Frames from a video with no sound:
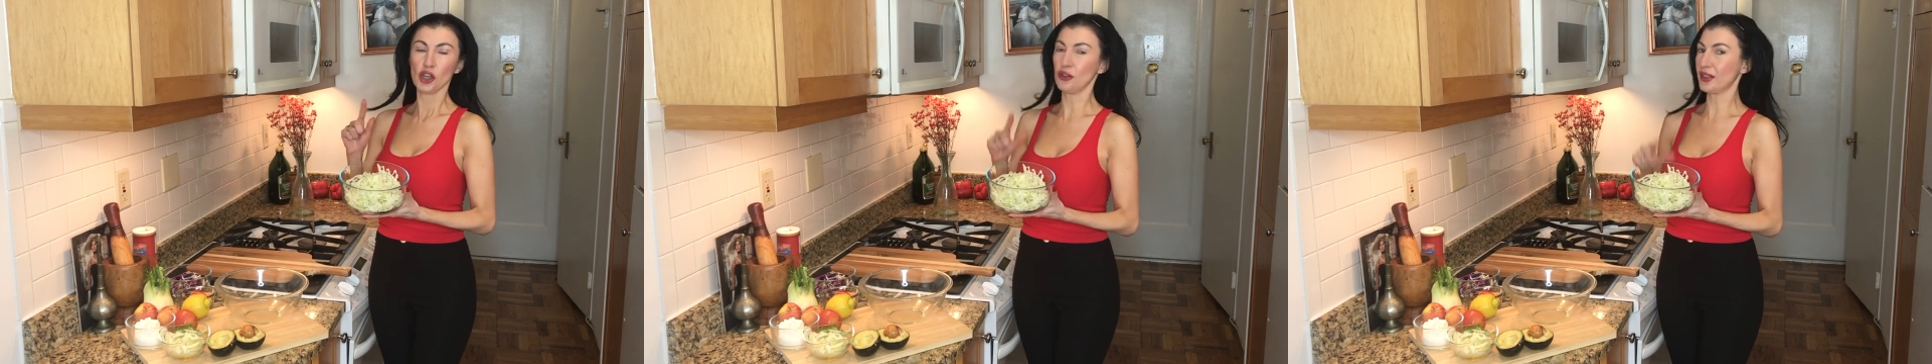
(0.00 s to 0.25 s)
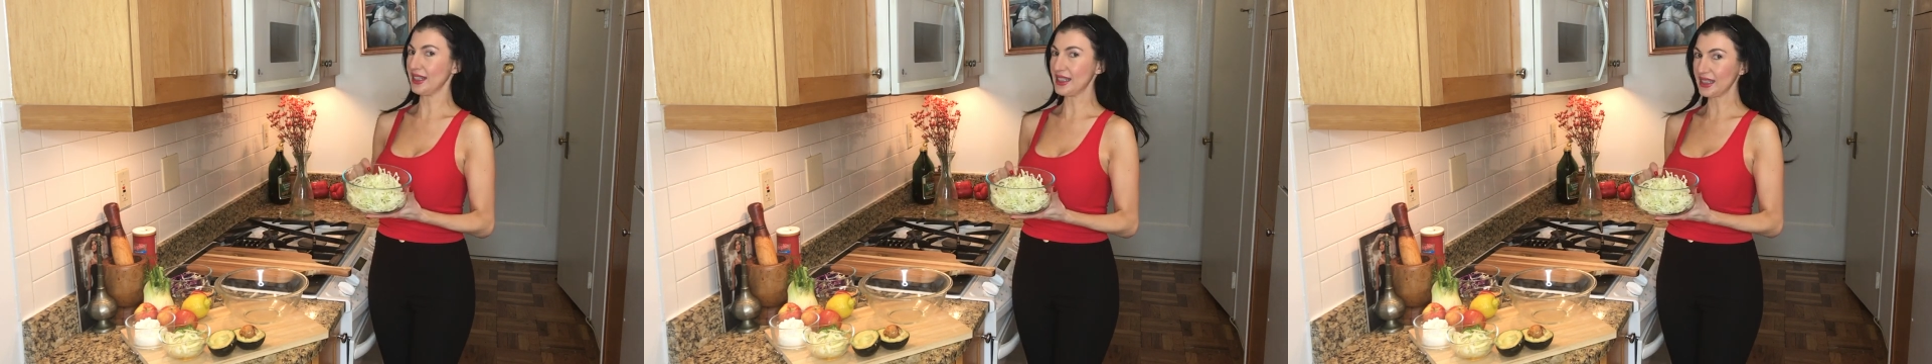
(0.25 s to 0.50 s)
You
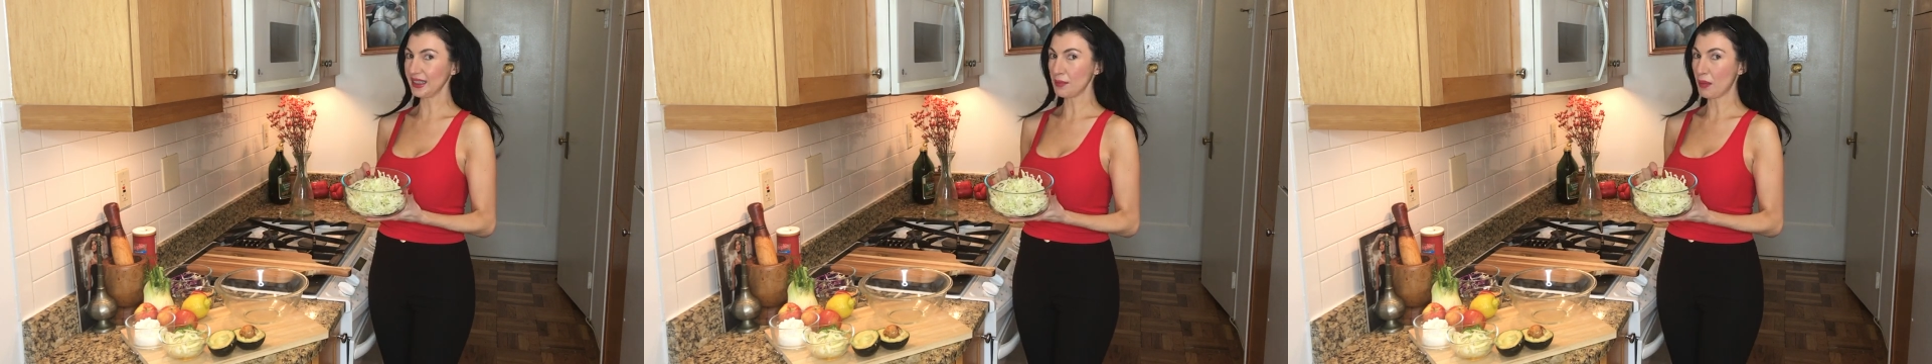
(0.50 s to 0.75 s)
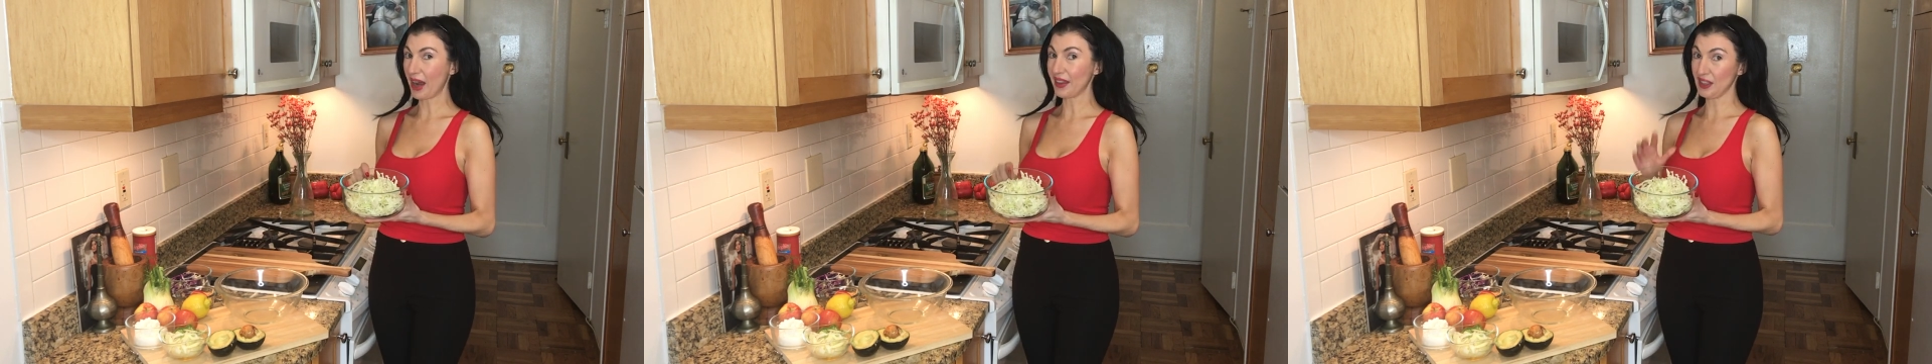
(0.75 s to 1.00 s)
can easily
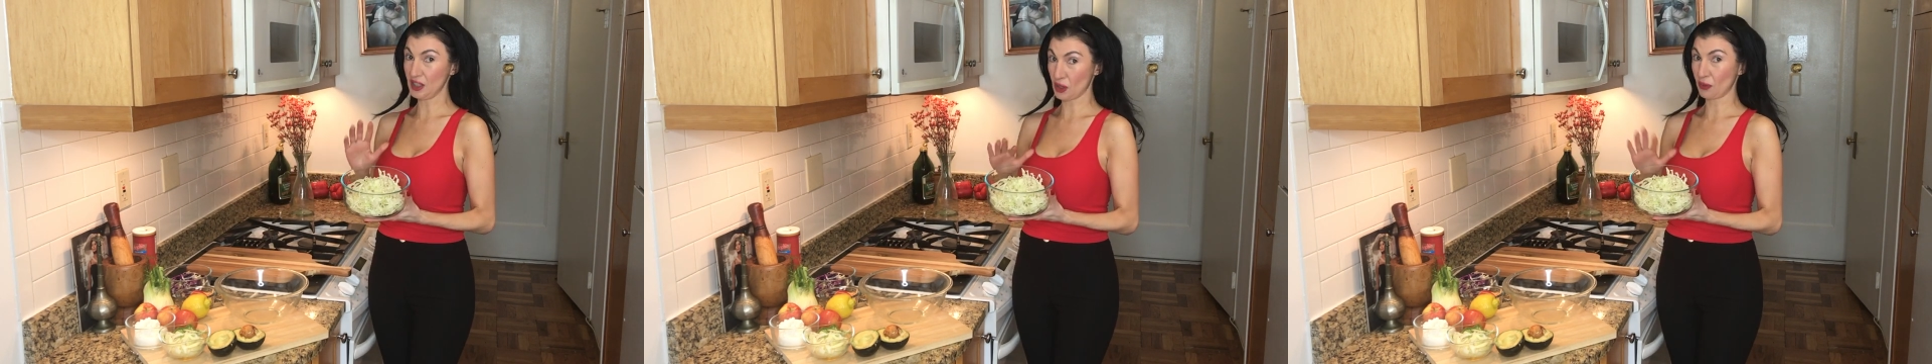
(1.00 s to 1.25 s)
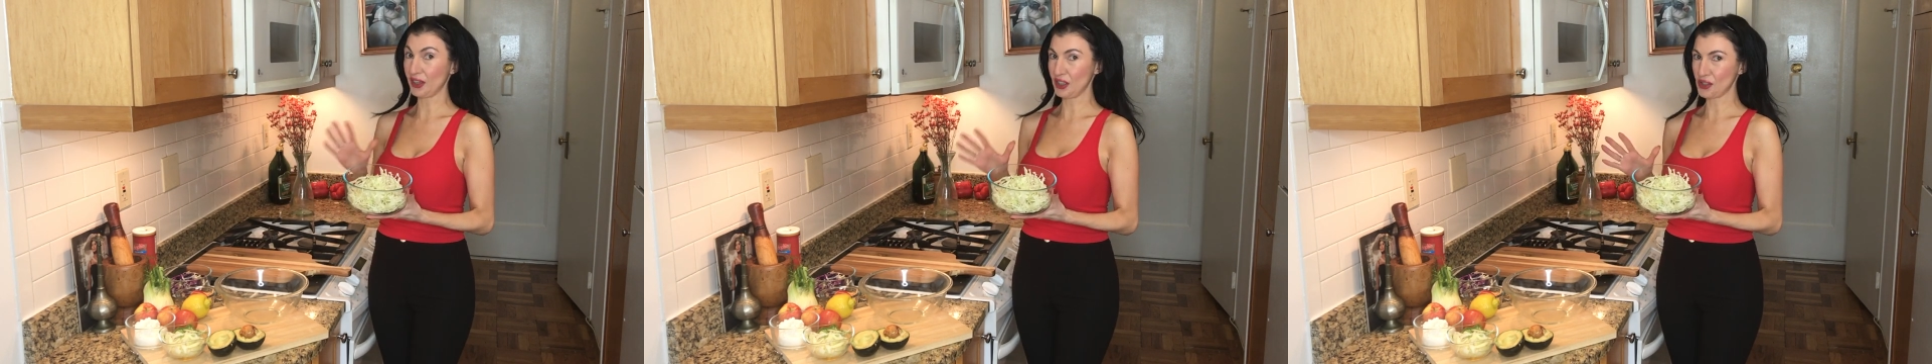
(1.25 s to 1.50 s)
buy these
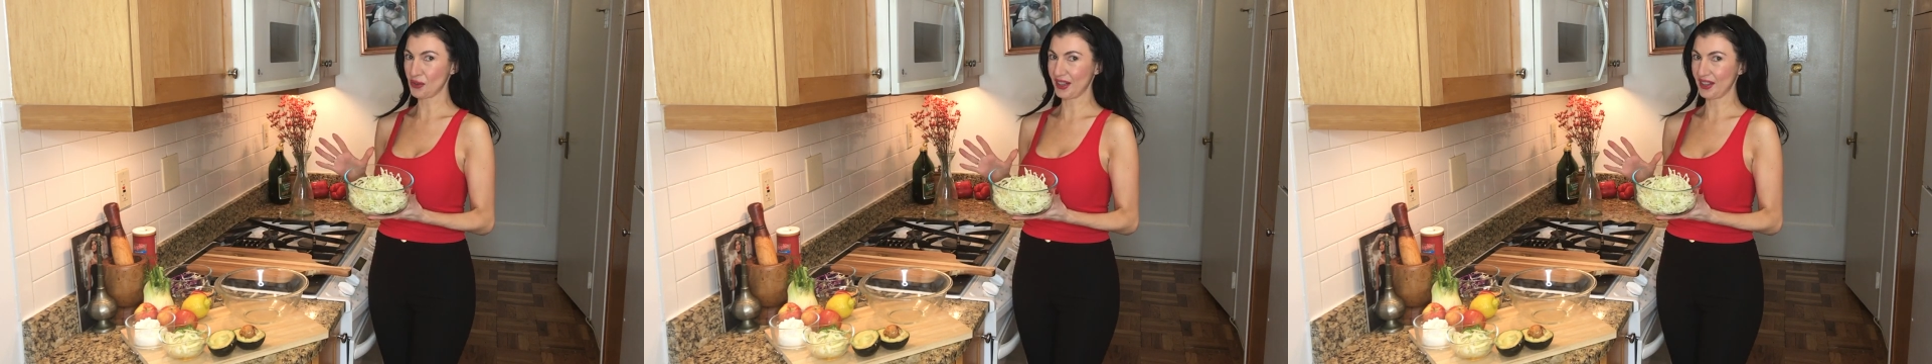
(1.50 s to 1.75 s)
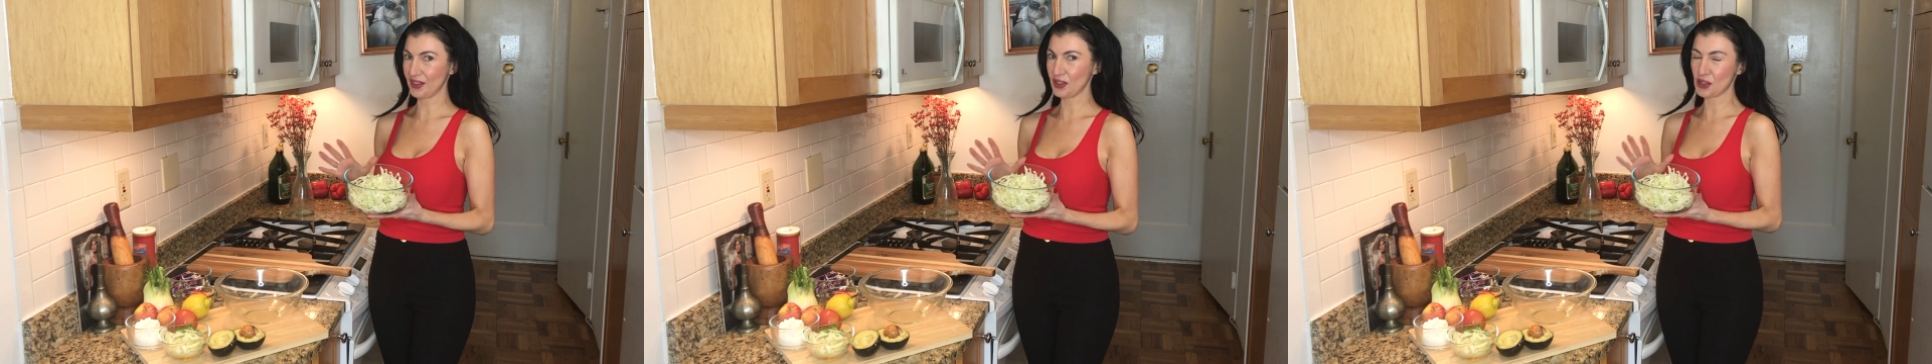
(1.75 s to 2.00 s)
already
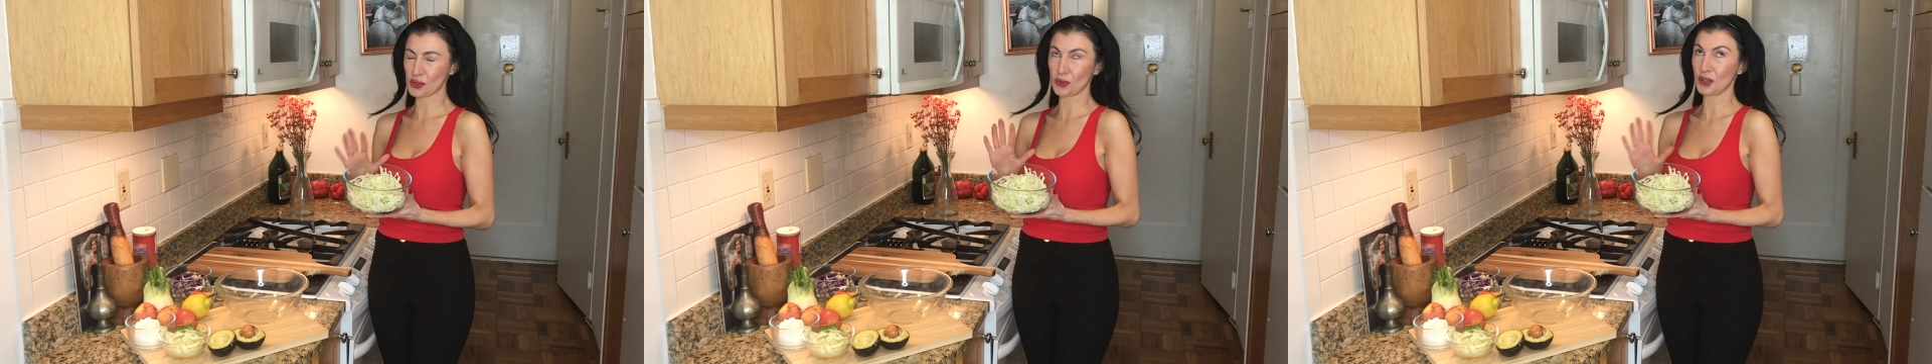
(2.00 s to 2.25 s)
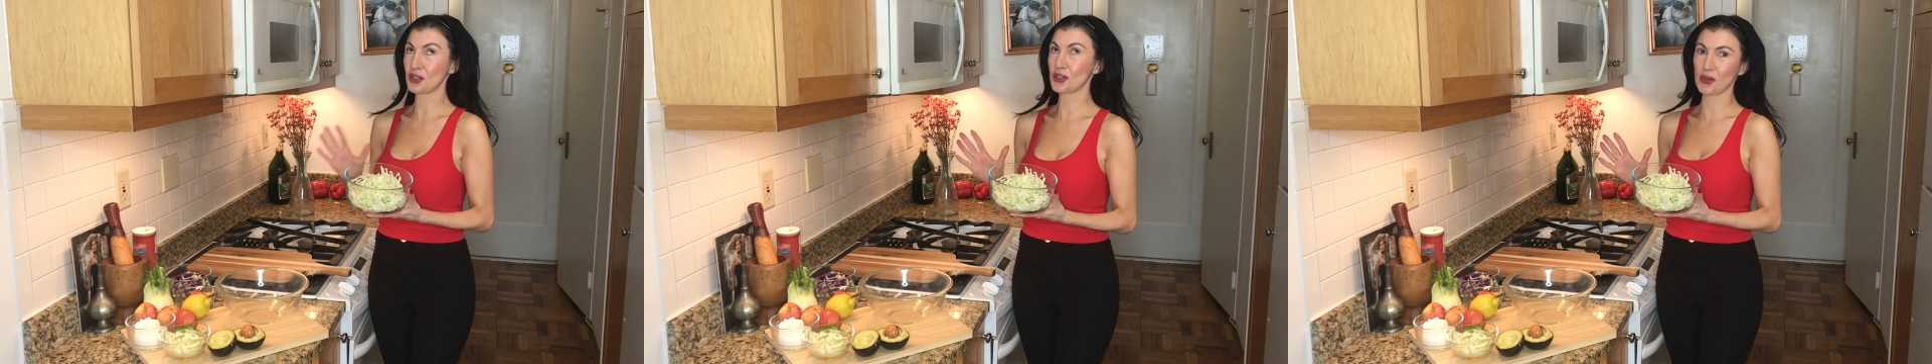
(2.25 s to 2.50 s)
shredded in the
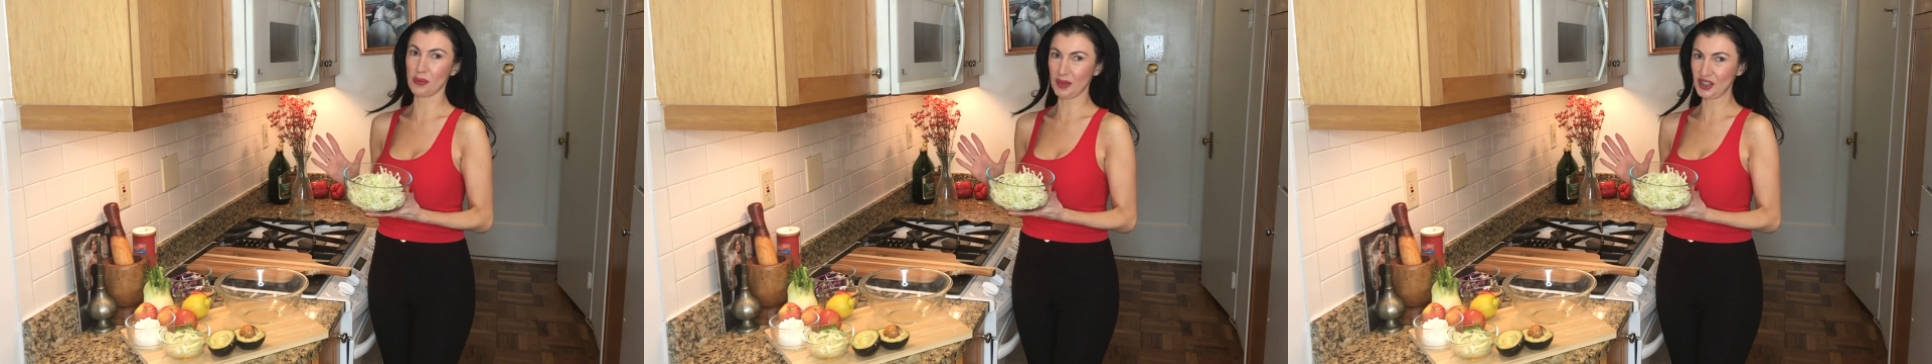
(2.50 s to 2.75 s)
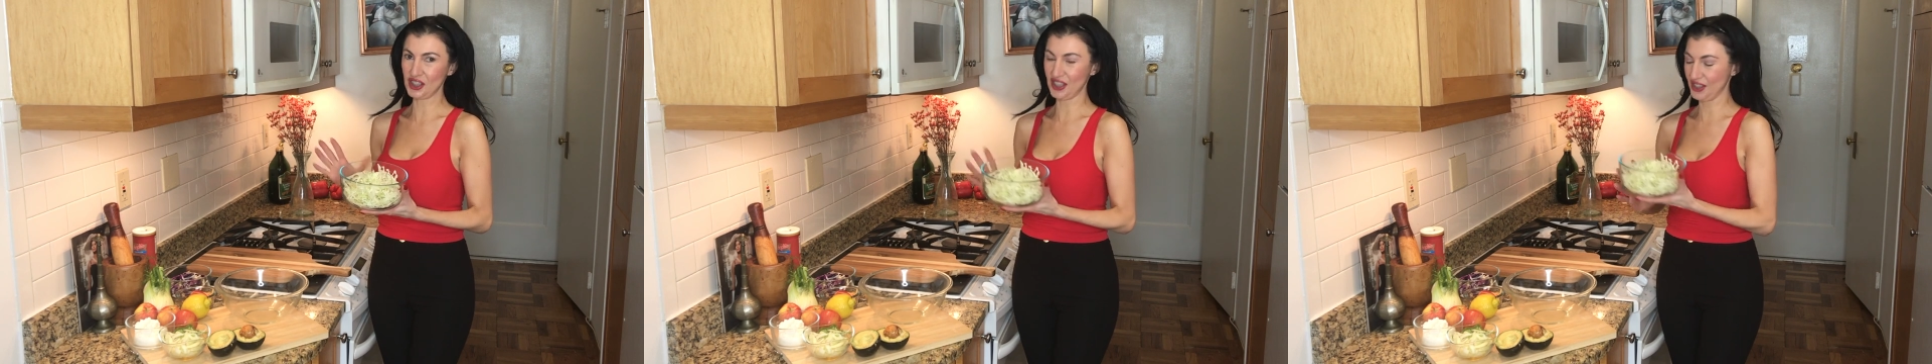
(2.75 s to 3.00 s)
store. It's so
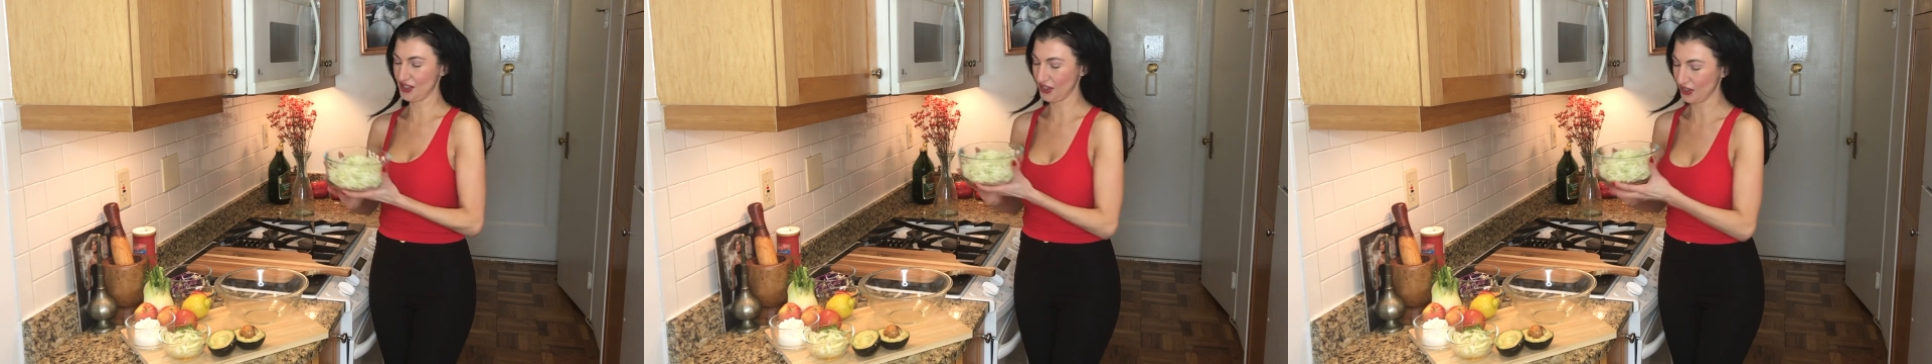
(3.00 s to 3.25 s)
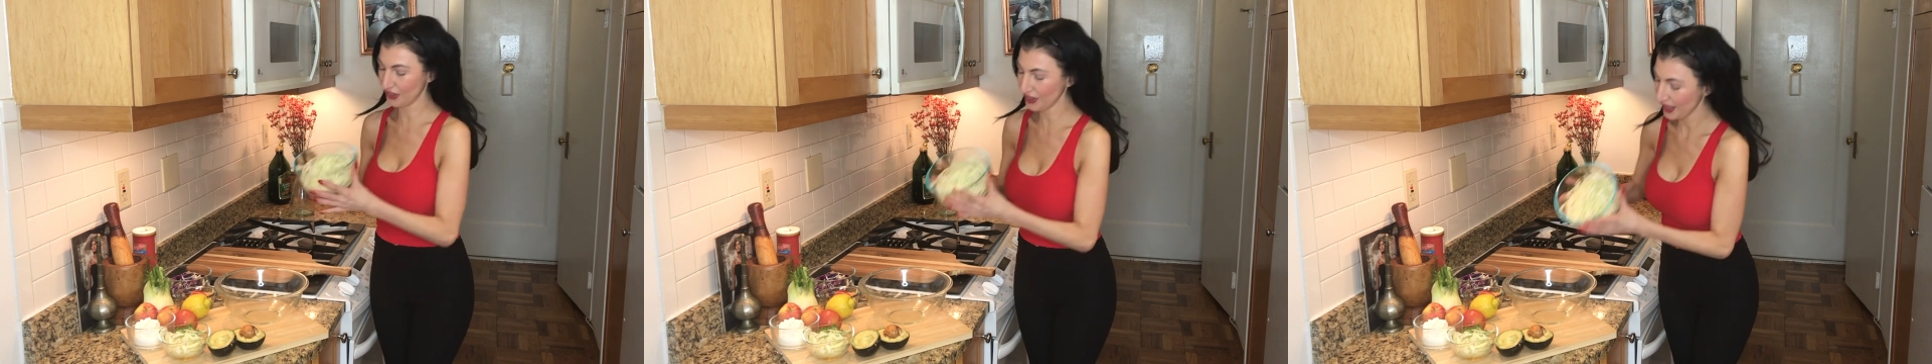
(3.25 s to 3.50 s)
much
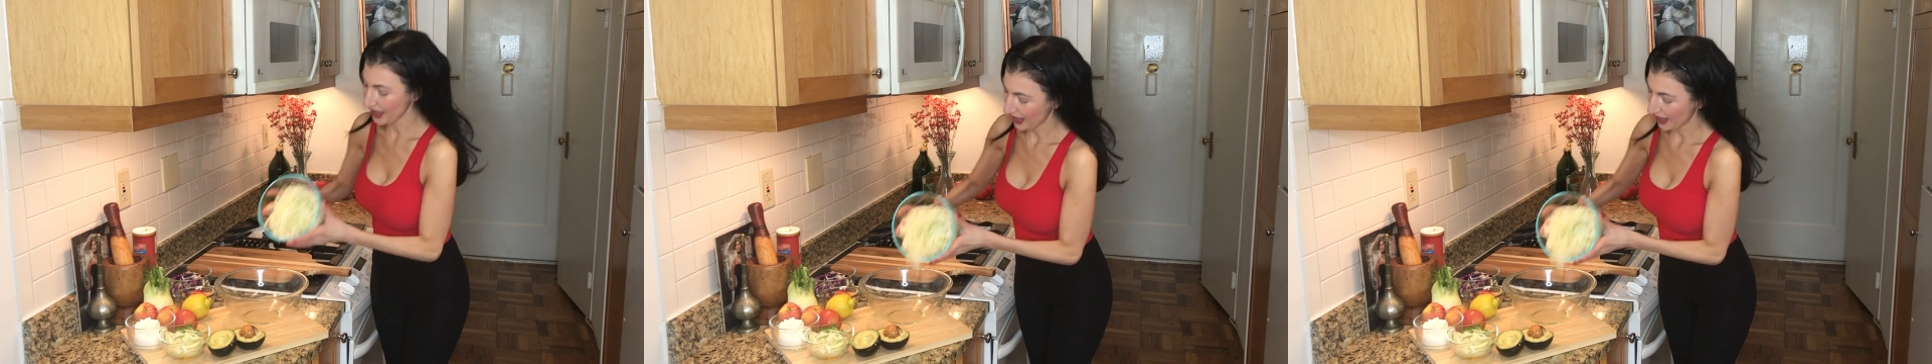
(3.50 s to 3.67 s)
easier.